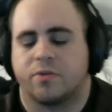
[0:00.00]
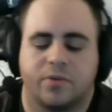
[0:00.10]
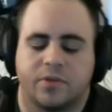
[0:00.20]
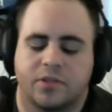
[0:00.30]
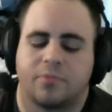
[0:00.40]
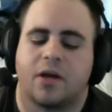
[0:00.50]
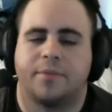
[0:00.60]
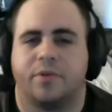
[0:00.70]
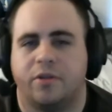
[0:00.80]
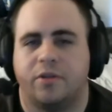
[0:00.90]

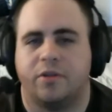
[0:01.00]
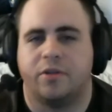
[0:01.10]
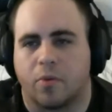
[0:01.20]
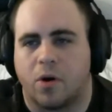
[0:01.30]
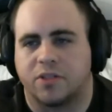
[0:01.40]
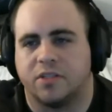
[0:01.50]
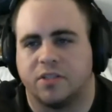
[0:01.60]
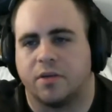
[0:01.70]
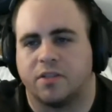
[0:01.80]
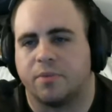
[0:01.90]
sometimes when you are
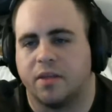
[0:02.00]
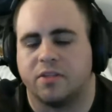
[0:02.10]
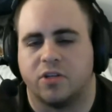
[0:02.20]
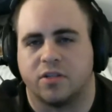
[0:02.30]
watching something,